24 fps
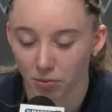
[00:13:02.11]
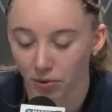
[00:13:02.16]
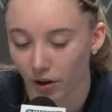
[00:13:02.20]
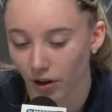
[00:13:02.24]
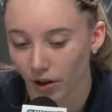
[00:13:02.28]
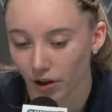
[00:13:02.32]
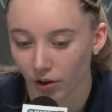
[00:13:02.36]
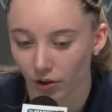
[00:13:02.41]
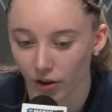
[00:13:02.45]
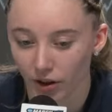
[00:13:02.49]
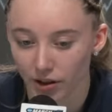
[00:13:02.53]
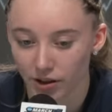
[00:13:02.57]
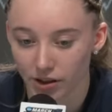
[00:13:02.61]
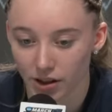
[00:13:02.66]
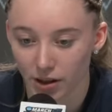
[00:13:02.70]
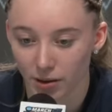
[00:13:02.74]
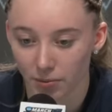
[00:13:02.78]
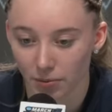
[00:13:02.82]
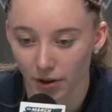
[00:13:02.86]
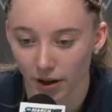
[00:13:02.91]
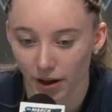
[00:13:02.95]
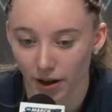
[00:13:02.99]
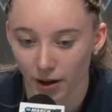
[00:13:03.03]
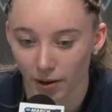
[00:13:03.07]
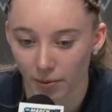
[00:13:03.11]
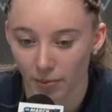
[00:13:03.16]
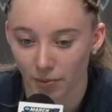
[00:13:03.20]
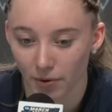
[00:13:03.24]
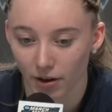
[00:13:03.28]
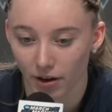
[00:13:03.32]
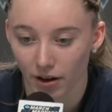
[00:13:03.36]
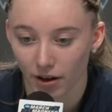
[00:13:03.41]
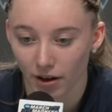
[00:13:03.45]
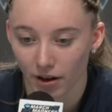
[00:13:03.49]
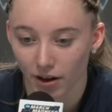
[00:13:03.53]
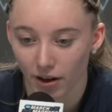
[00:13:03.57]
playing a great team game.
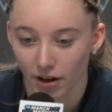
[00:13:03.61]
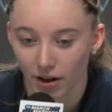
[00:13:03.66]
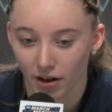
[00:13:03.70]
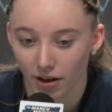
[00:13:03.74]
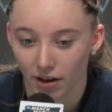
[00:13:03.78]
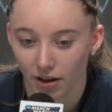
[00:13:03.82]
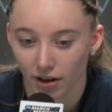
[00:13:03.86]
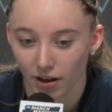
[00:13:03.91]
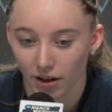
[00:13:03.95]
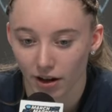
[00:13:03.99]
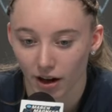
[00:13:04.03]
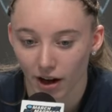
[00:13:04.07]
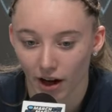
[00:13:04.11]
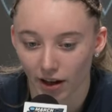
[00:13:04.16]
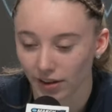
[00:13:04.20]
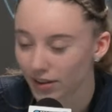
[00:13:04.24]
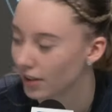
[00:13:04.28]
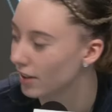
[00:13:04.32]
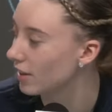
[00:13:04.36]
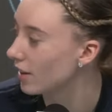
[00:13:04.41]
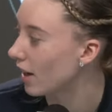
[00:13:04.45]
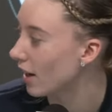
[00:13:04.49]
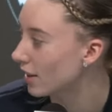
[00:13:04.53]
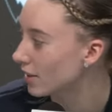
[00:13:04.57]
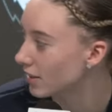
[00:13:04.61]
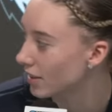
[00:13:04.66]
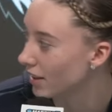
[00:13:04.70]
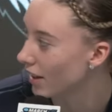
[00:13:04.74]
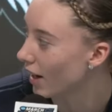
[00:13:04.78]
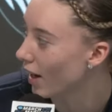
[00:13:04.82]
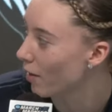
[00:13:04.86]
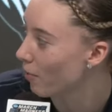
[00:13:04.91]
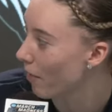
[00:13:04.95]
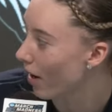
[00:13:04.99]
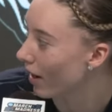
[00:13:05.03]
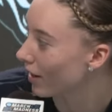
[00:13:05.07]
I think that's the
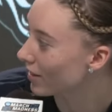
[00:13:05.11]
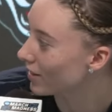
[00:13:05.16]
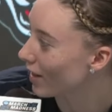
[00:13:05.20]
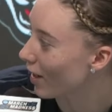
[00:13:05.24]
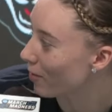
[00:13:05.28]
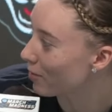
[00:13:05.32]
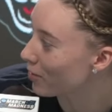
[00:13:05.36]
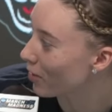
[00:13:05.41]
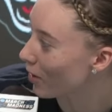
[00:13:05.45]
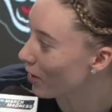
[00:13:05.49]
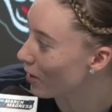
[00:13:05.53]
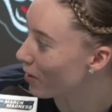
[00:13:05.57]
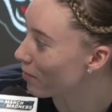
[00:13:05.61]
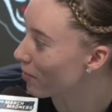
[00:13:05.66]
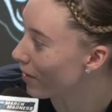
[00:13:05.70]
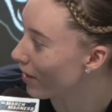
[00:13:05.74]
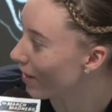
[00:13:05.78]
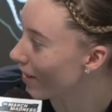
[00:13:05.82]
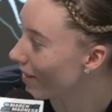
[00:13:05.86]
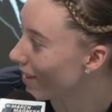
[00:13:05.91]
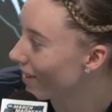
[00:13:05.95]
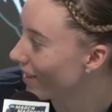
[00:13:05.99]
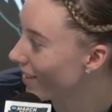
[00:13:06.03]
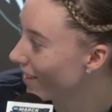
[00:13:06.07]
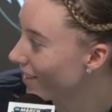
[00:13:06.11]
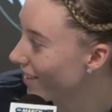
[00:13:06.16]
game I slapped you on your butt.